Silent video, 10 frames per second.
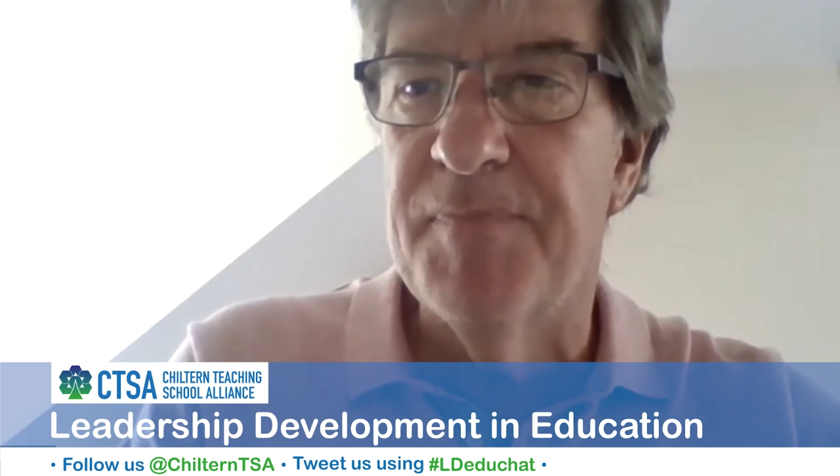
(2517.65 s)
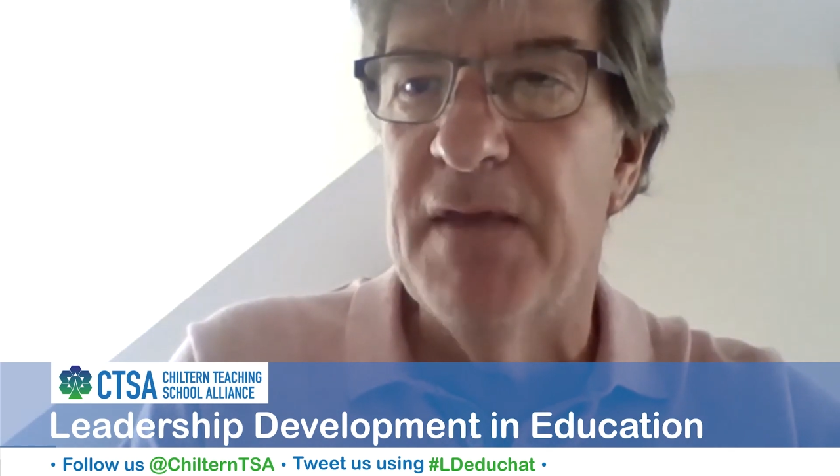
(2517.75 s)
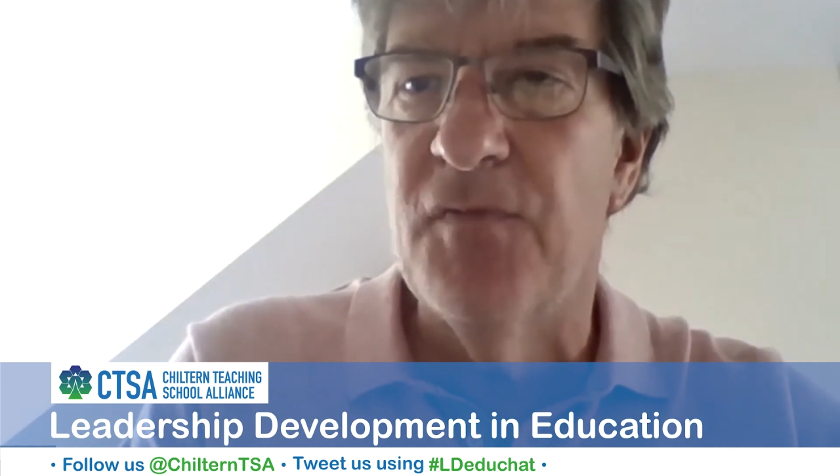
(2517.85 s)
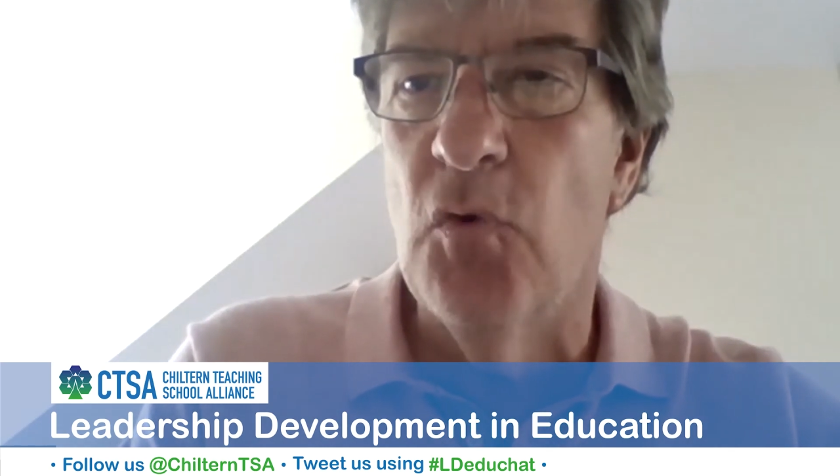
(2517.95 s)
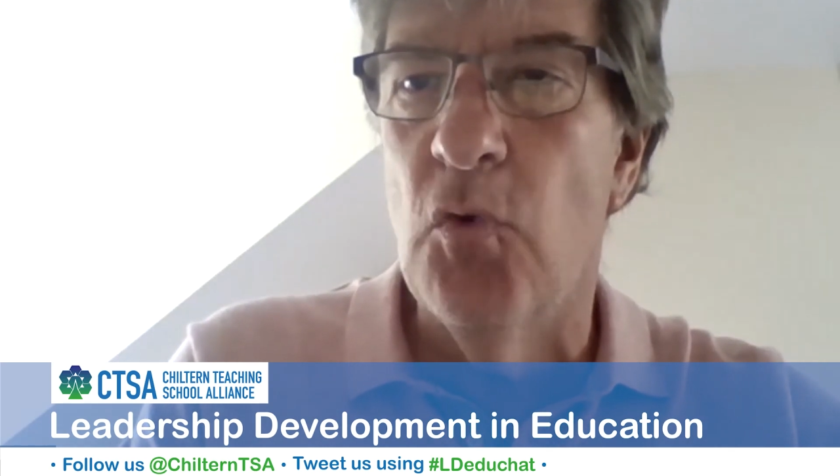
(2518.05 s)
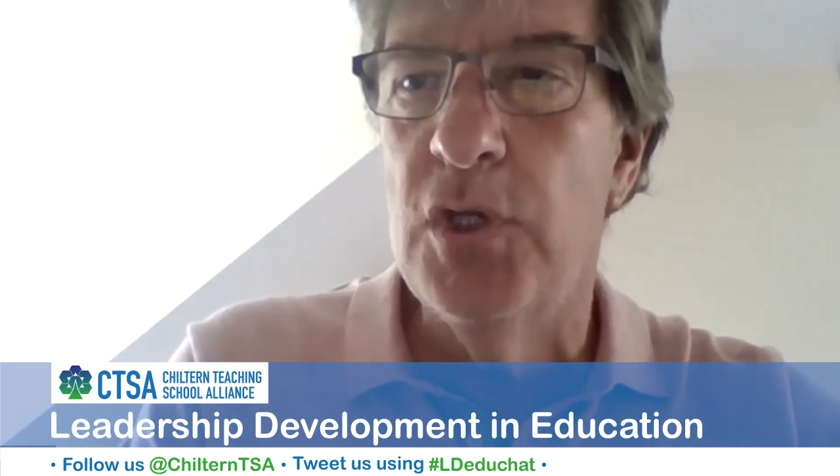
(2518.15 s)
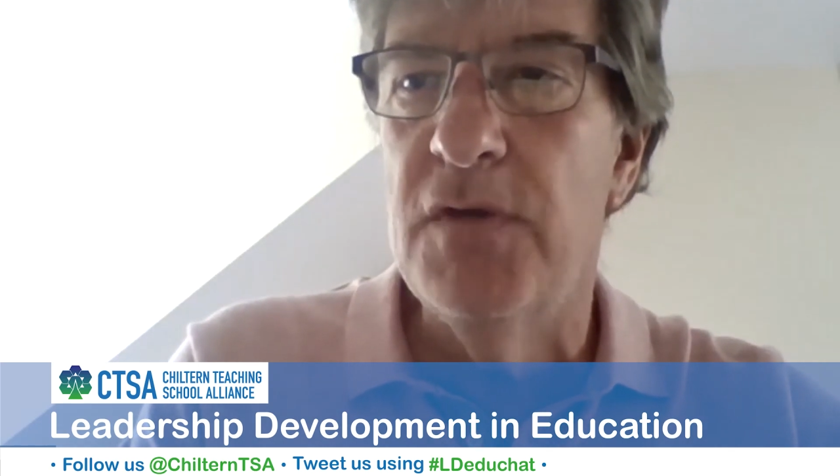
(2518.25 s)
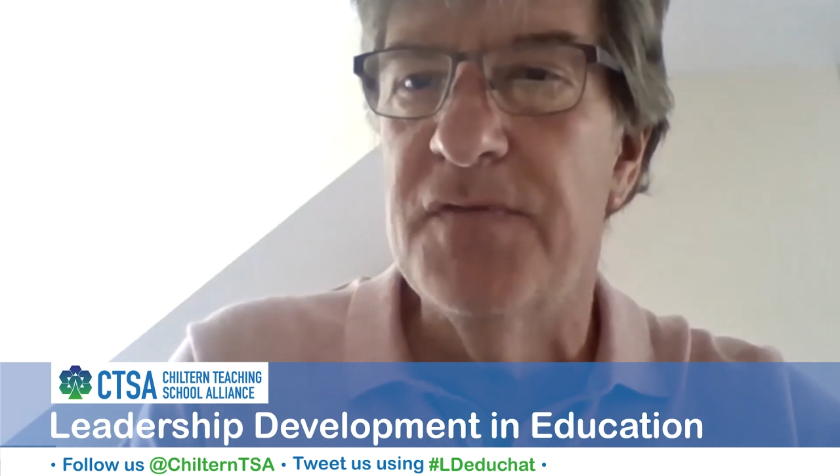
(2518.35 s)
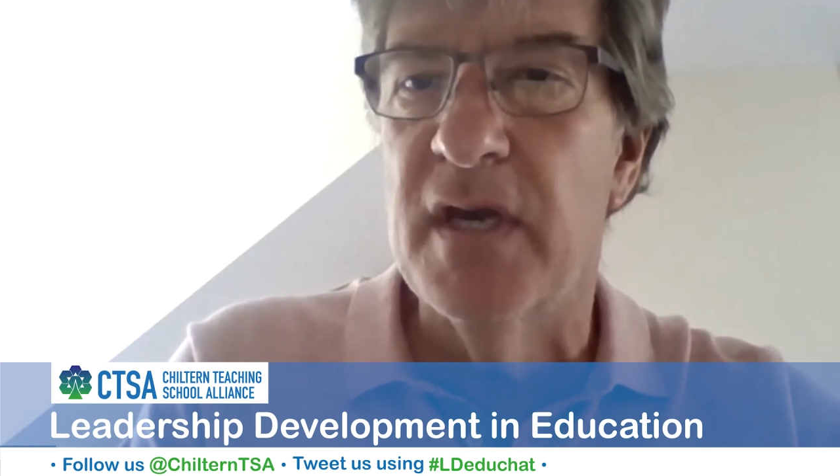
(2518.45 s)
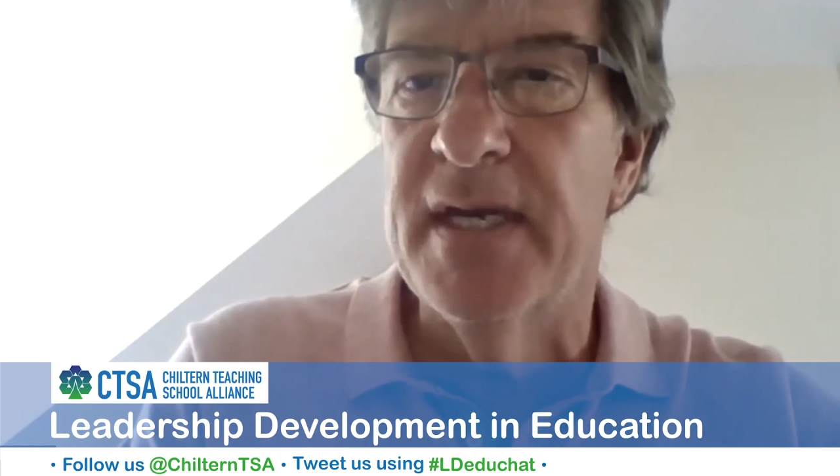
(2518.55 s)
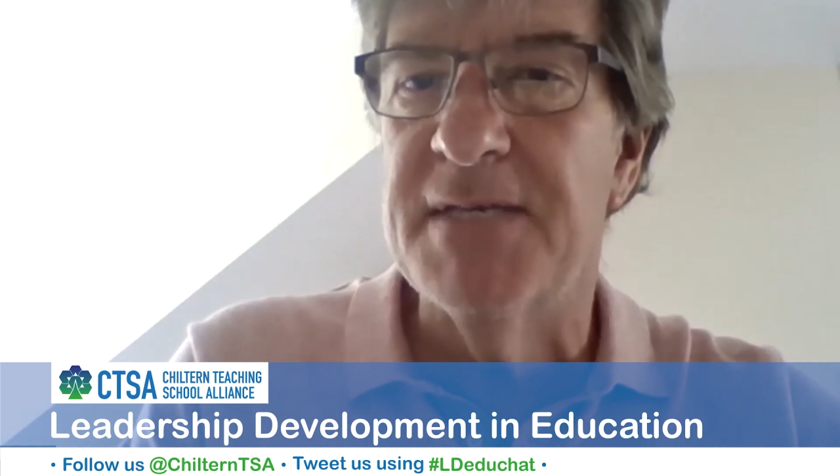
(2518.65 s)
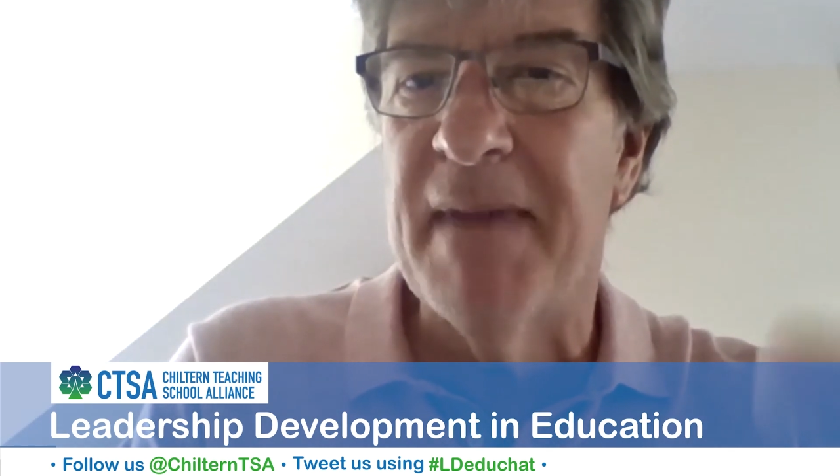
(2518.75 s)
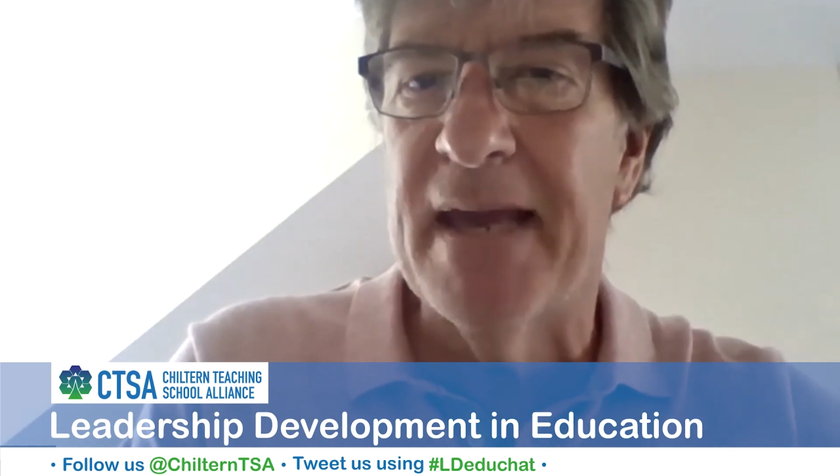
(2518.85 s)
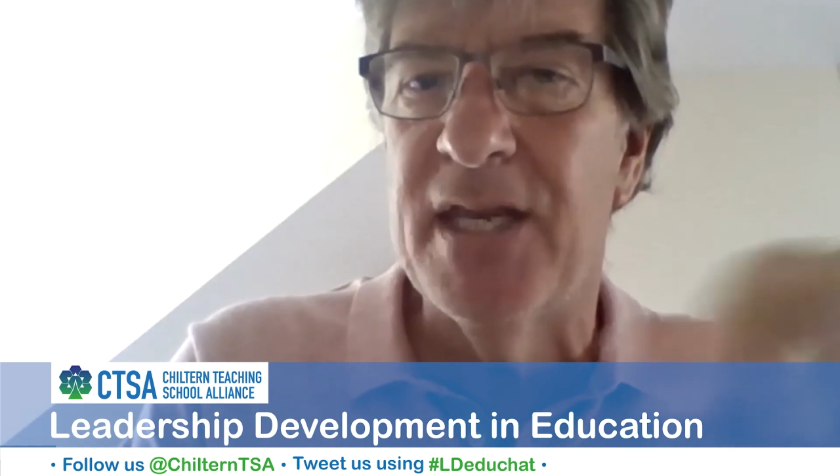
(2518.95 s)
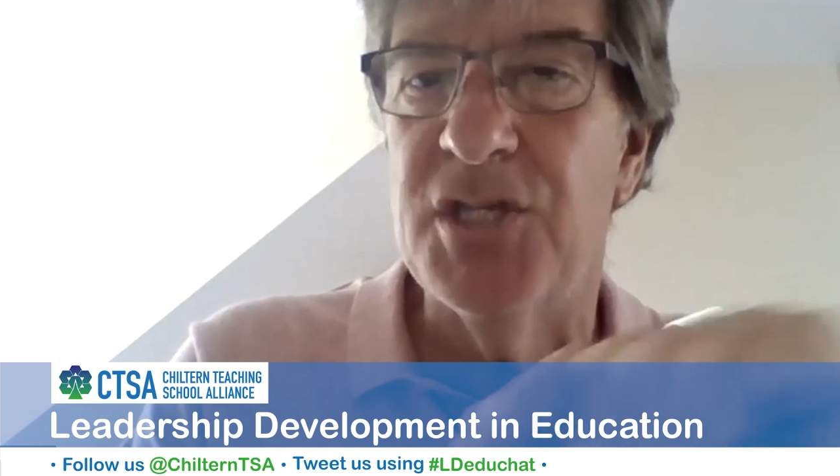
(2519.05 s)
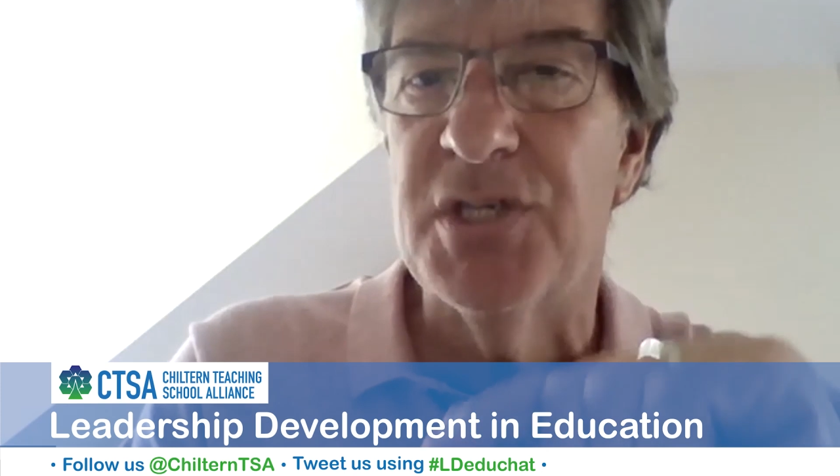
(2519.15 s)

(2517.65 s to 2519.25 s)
if all you've done is manage